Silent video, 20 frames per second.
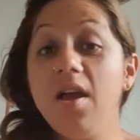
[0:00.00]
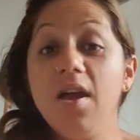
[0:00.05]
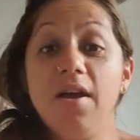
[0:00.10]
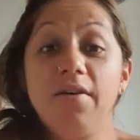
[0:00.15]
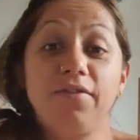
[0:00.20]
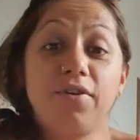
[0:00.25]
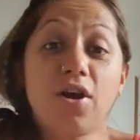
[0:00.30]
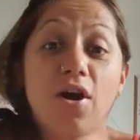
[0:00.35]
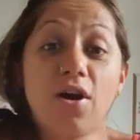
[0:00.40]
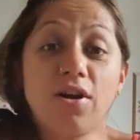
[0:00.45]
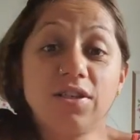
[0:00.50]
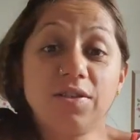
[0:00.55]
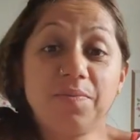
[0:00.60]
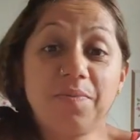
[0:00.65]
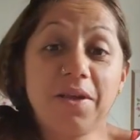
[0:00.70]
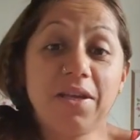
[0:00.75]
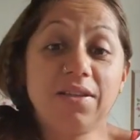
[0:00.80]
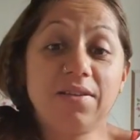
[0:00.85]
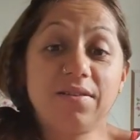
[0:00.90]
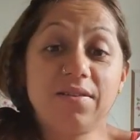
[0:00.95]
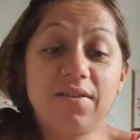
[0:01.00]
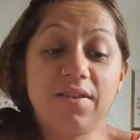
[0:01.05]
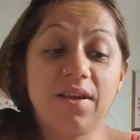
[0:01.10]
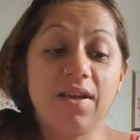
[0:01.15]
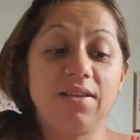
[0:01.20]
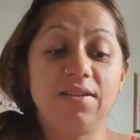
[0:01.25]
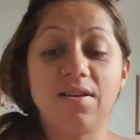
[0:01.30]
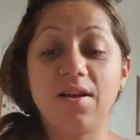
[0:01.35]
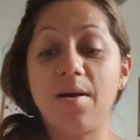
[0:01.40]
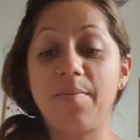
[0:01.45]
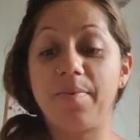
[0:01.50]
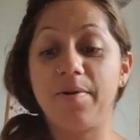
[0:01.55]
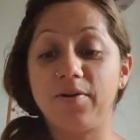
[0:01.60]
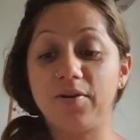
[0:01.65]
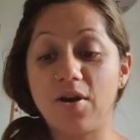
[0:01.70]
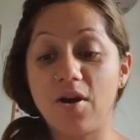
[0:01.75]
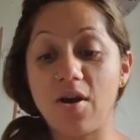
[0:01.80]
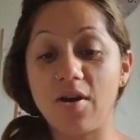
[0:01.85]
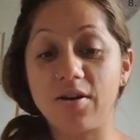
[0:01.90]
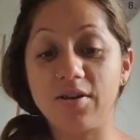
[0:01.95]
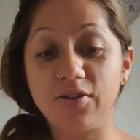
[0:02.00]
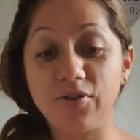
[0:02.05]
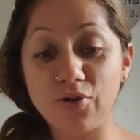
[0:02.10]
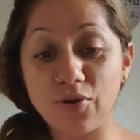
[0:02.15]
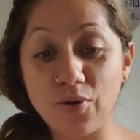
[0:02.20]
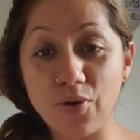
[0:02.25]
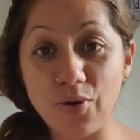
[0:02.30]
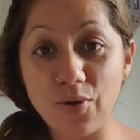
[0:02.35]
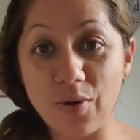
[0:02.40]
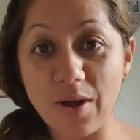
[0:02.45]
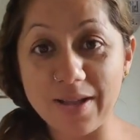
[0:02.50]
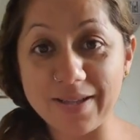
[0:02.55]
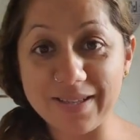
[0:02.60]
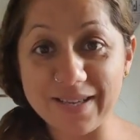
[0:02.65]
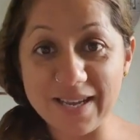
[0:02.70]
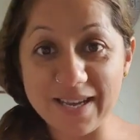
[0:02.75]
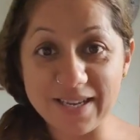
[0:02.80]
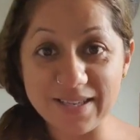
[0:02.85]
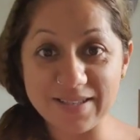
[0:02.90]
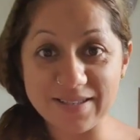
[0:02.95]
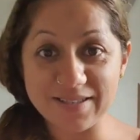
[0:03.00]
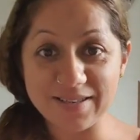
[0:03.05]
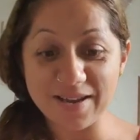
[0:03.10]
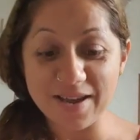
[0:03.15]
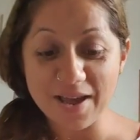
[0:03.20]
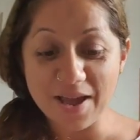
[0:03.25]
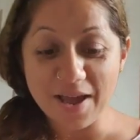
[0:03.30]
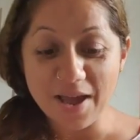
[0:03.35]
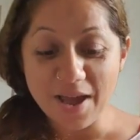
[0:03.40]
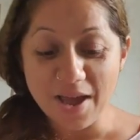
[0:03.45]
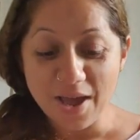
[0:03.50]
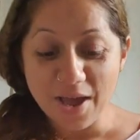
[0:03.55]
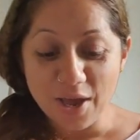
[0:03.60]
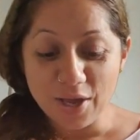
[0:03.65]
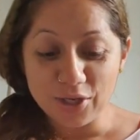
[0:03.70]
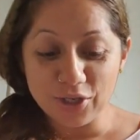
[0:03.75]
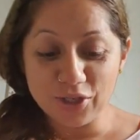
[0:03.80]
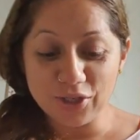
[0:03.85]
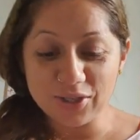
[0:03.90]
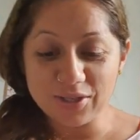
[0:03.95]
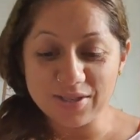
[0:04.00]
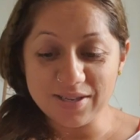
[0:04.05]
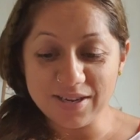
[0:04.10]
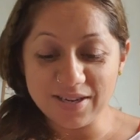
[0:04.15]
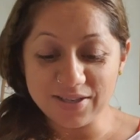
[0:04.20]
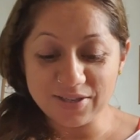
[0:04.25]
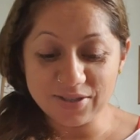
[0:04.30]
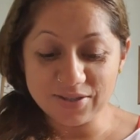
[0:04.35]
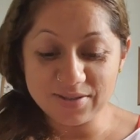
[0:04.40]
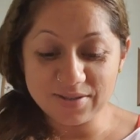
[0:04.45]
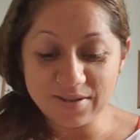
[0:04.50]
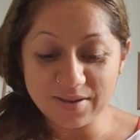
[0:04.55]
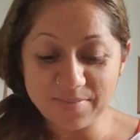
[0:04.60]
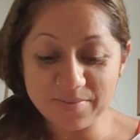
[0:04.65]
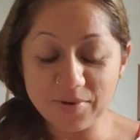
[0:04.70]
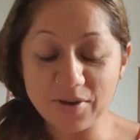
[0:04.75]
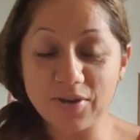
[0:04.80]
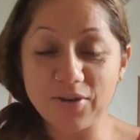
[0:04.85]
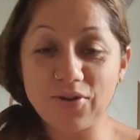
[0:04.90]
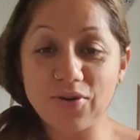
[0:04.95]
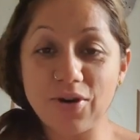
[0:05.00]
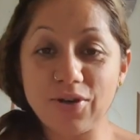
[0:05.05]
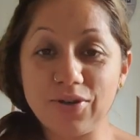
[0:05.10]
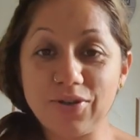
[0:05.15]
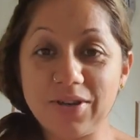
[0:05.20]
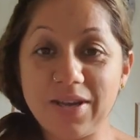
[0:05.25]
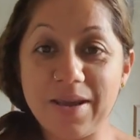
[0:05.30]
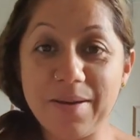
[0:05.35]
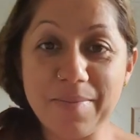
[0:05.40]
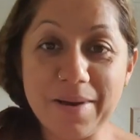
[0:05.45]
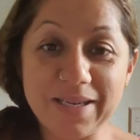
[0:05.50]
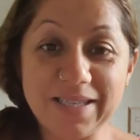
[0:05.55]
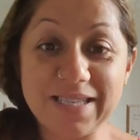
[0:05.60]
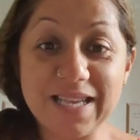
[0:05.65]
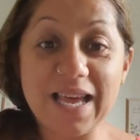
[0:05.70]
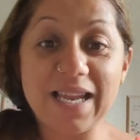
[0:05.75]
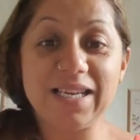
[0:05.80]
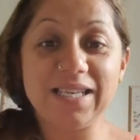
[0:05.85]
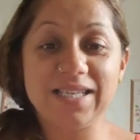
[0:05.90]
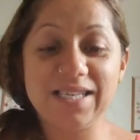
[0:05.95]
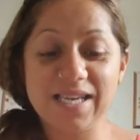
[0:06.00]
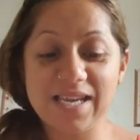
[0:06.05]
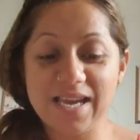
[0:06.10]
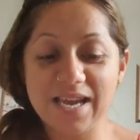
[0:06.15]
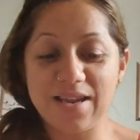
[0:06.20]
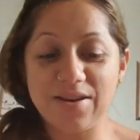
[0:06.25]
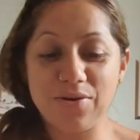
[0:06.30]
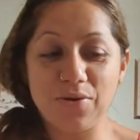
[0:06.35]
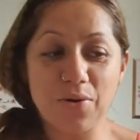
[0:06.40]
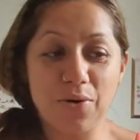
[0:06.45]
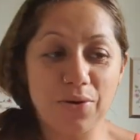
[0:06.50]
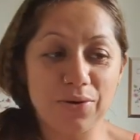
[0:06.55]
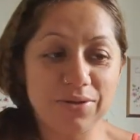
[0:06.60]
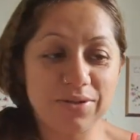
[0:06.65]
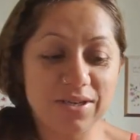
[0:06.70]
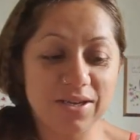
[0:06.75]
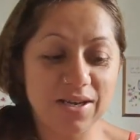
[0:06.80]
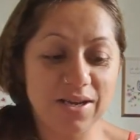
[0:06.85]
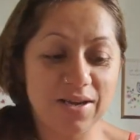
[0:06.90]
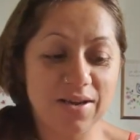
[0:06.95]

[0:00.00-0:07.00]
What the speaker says: If you can't speed things up and you can't control, at least just I'm gonna try to keep my sanity and not,